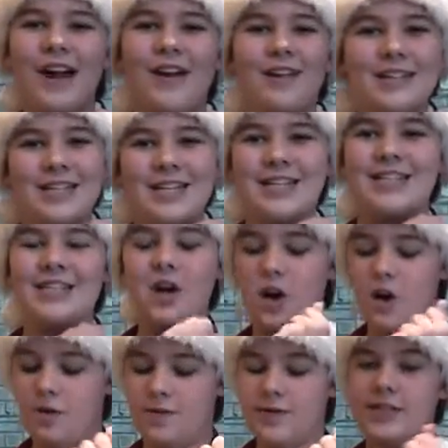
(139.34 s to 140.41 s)
ounces
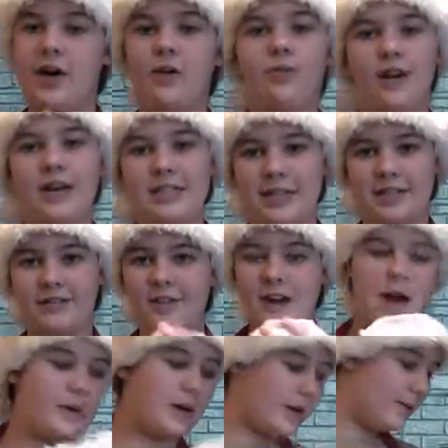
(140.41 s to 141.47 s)
of self-raising
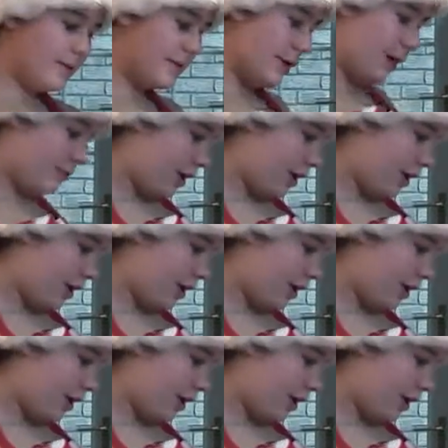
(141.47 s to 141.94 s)
flour, so it